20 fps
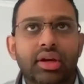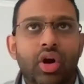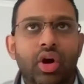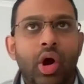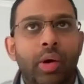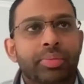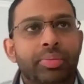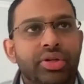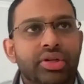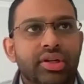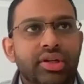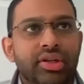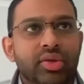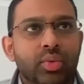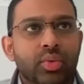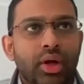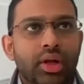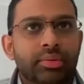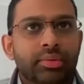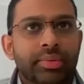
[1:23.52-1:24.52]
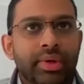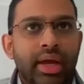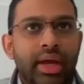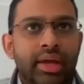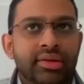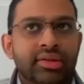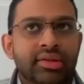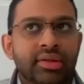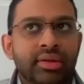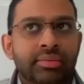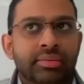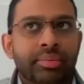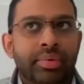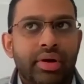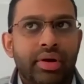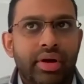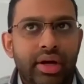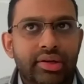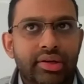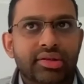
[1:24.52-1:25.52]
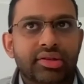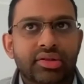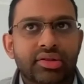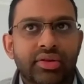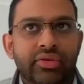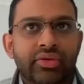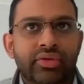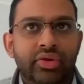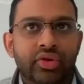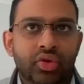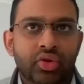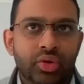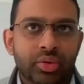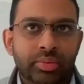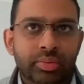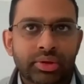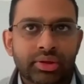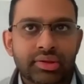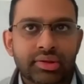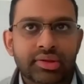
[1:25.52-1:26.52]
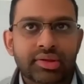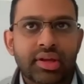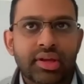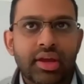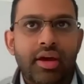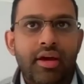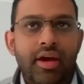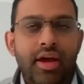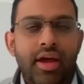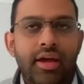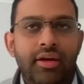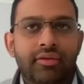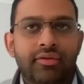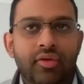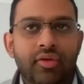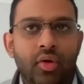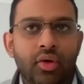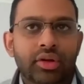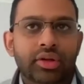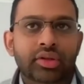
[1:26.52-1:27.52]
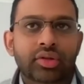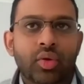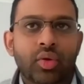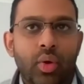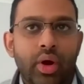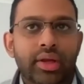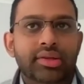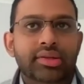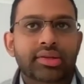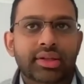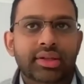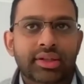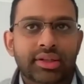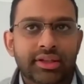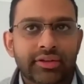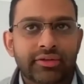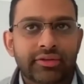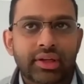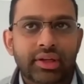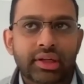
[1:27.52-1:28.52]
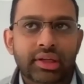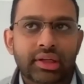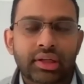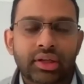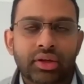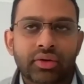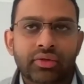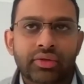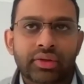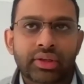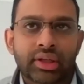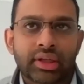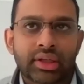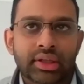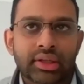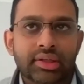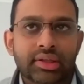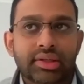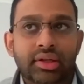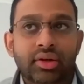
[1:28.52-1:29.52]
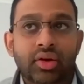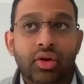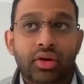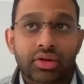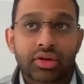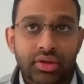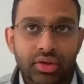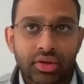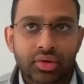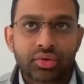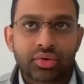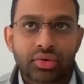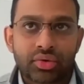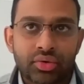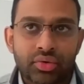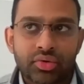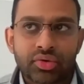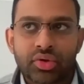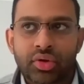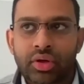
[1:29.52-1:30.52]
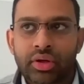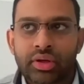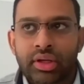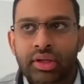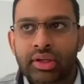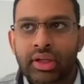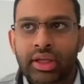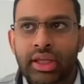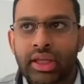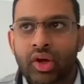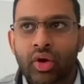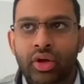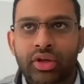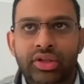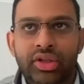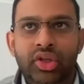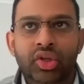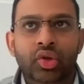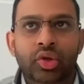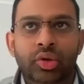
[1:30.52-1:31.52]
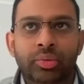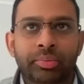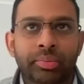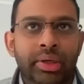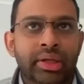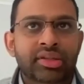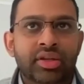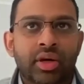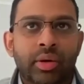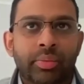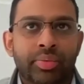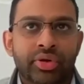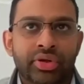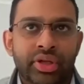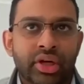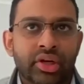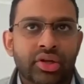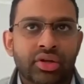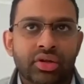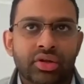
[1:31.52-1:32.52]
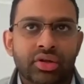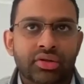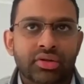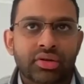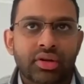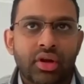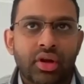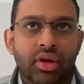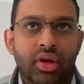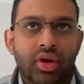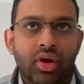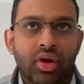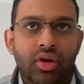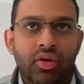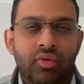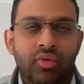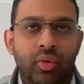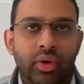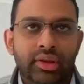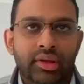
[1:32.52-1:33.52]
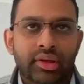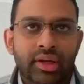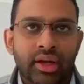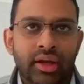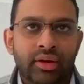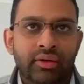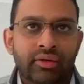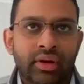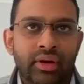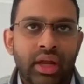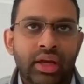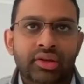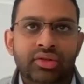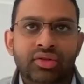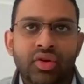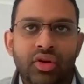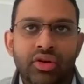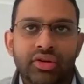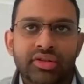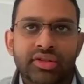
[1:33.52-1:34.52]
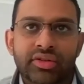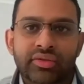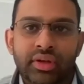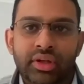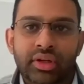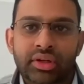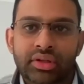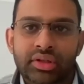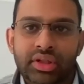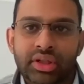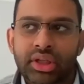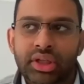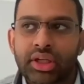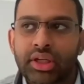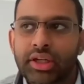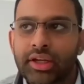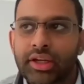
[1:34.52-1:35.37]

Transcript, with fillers: option as well as the prices of renewables have fallen quite significantly over the years and continue to do so. It, it, continually beats our projections of what the levelized cost of energy